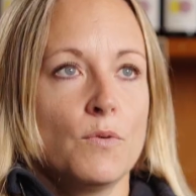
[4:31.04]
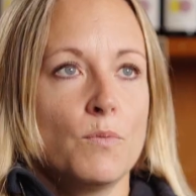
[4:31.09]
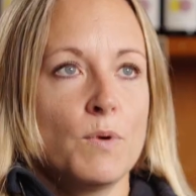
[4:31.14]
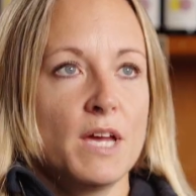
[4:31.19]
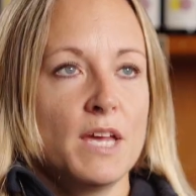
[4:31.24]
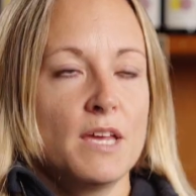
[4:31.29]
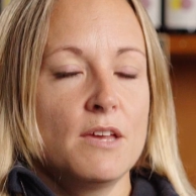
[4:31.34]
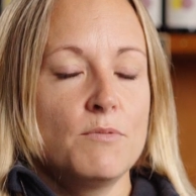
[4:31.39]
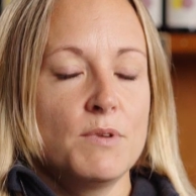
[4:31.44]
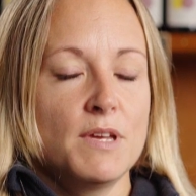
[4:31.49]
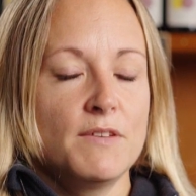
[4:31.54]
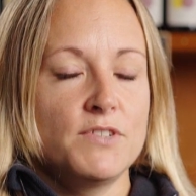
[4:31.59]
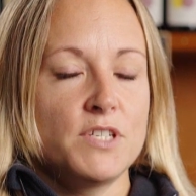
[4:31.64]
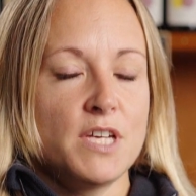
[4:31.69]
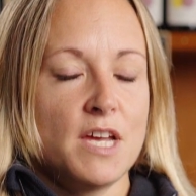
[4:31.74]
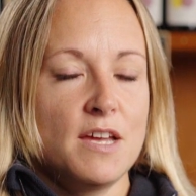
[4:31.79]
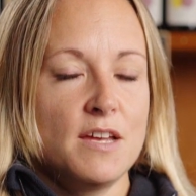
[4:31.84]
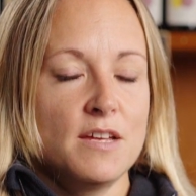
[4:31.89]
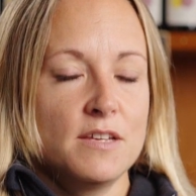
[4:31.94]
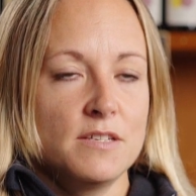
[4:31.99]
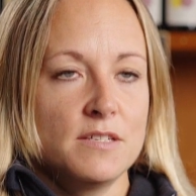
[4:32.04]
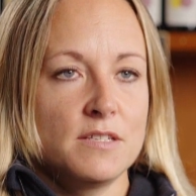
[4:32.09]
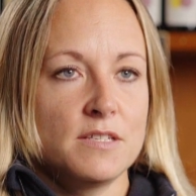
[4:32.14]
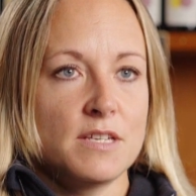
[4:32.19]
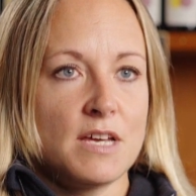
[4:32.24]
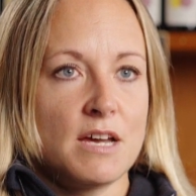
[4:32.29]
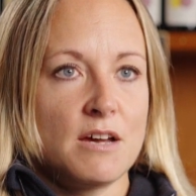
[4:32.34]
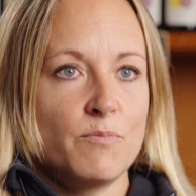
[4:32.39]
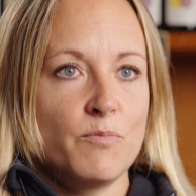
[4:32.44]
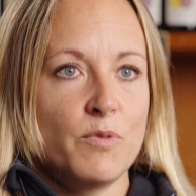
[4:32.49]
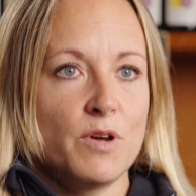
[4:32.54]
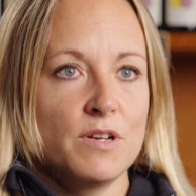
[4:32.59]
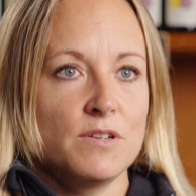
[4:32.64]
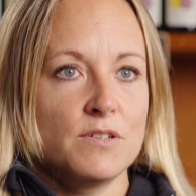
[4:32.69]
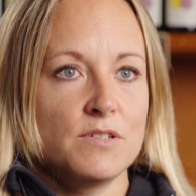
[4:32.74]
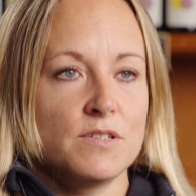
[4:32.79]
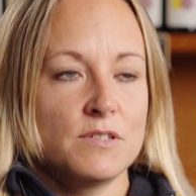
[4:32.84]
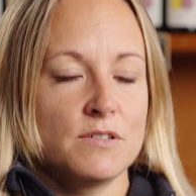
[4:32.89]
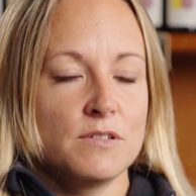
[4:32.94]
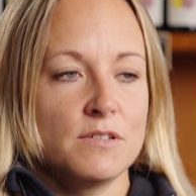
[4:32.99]
the way we've changed our
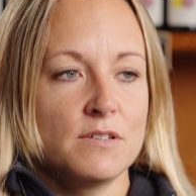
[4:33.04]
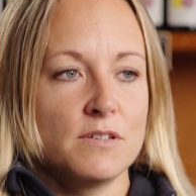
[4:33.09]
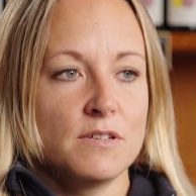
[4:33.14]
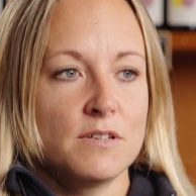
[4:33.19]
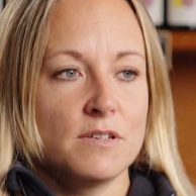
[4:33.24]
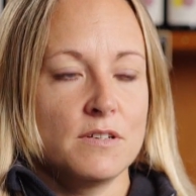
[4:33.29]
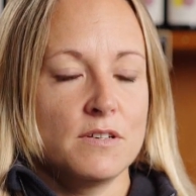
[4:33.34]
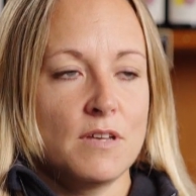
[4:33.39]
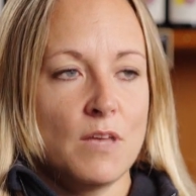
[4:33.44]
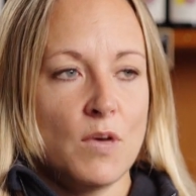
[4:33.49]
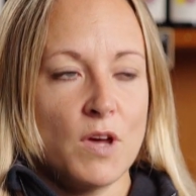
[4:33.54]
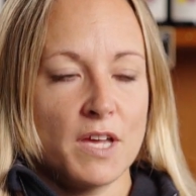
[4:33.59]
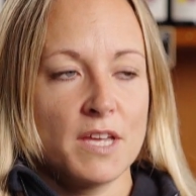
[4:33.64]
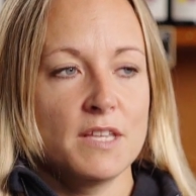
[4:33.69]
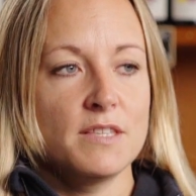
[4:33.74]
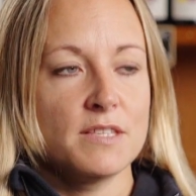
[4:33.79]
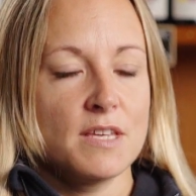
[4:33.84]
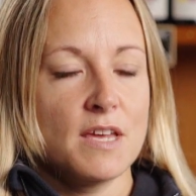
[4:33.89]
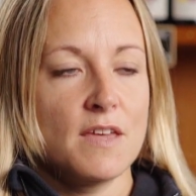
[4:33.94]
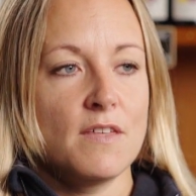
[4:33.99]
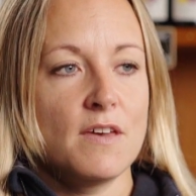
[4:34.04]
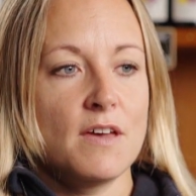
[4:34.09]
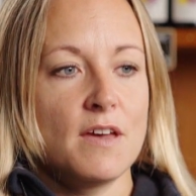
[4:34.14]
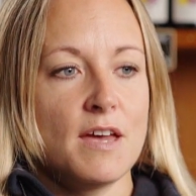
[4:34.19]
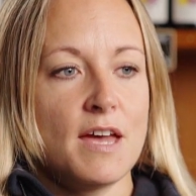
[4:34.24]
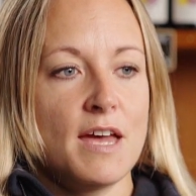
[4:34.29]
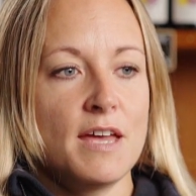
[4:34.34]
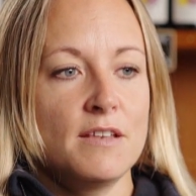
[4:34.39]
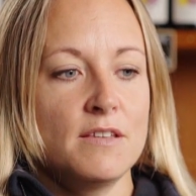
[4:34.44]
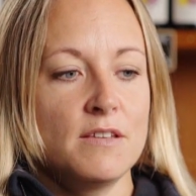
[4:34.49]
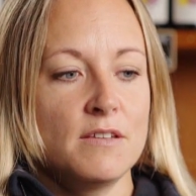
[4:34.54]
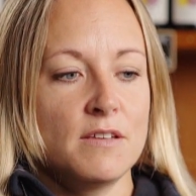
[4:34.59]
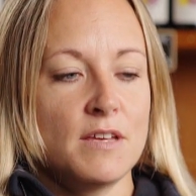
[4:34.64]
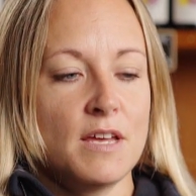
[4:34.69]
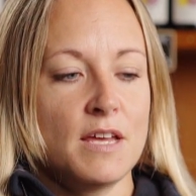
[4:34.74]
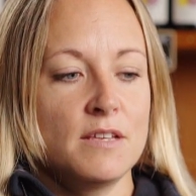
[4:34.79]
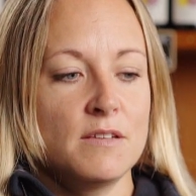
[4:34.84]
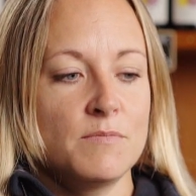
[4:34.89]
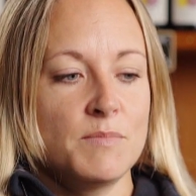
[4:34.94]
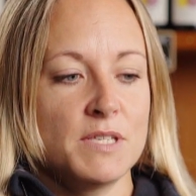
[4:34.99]
approach to working together
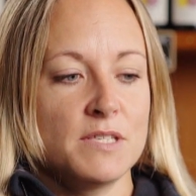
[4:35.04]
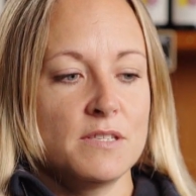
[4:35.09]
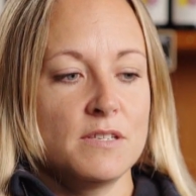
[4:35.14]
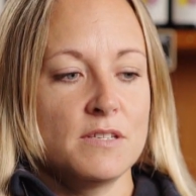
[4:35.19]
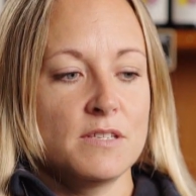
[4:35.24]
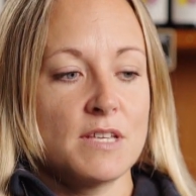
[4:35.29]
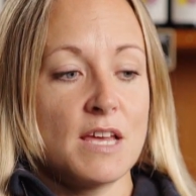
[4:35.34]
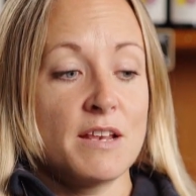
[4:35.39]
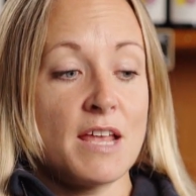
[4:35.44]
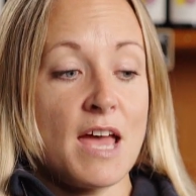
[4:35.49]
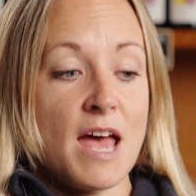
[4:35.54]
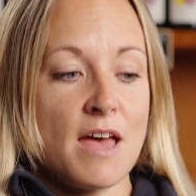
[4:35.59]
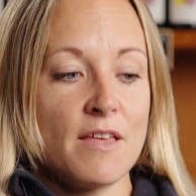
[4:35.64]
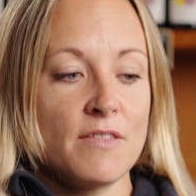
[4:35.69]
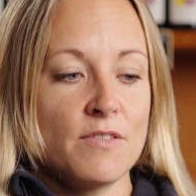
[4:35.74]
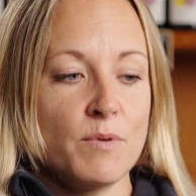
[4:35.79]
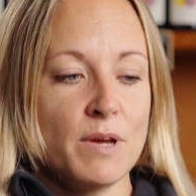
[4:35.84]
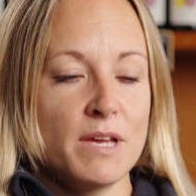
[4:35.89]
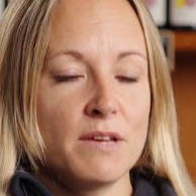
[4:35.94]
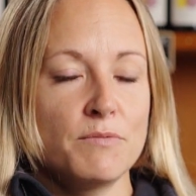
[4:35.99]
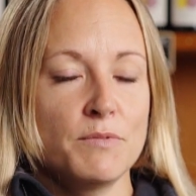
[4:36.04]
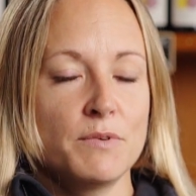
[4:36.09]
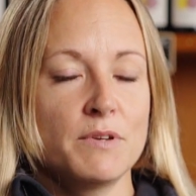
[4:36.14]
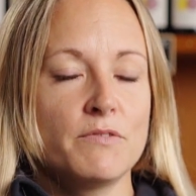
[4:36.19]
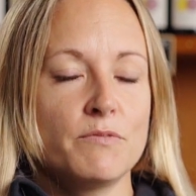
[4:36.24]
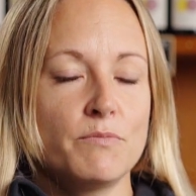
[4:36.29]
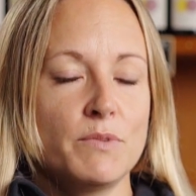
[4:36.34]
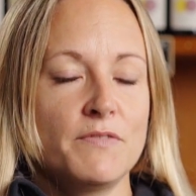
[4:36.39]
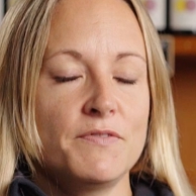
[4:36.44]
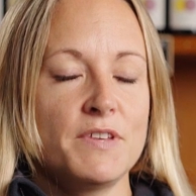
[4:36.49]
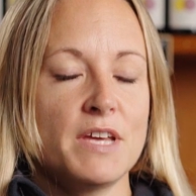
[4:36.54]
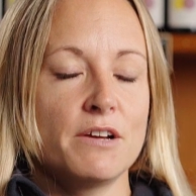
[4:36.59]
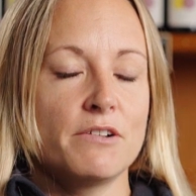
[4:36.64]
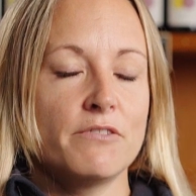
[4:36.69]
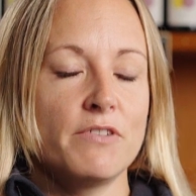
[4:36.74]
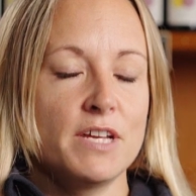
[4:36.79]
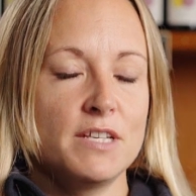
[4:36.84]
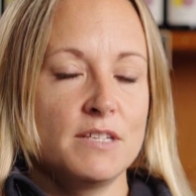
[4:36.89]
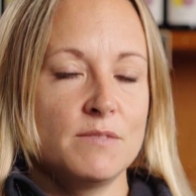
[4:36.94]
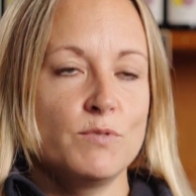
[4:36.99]
and the business, and the way we've now
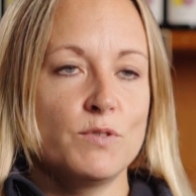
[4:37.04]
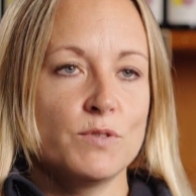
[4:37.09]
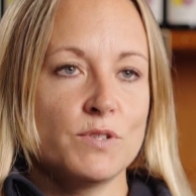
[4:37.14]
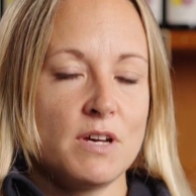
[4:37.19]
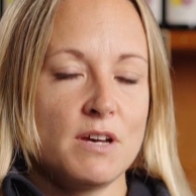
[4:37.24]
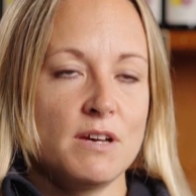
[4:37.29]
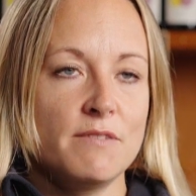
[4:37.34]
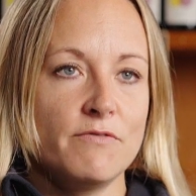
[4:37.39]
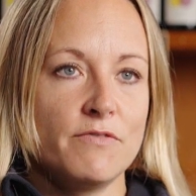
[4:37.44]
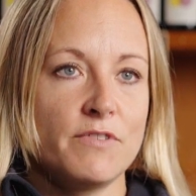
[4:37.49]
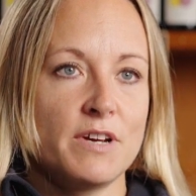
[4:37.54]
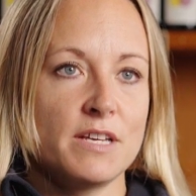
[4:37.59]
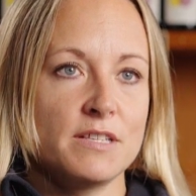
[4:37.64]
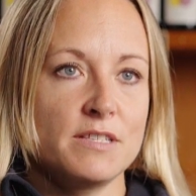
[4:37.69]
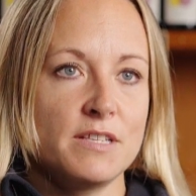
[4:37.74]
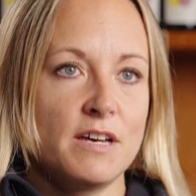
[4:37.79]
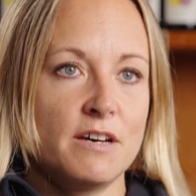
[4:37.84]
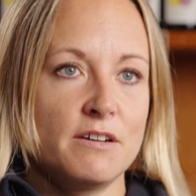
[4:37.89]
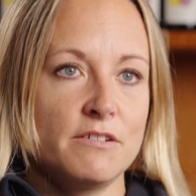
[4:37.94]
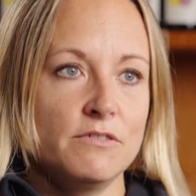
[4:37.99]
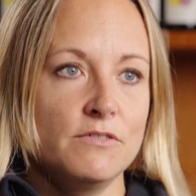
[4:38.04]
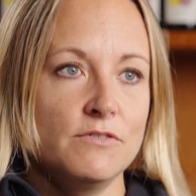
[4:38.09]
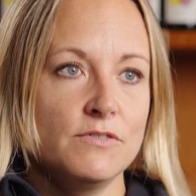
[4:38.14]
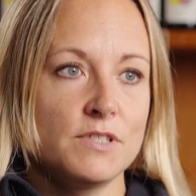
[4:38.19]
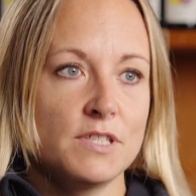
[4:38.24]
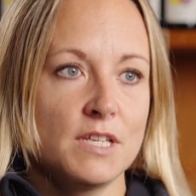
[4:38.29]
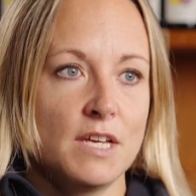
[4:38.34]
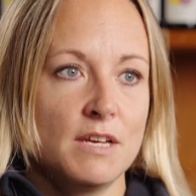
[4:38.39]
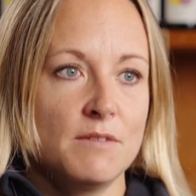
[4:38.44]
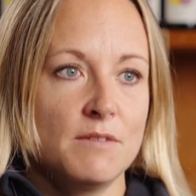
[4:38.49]
created more time for ourselves,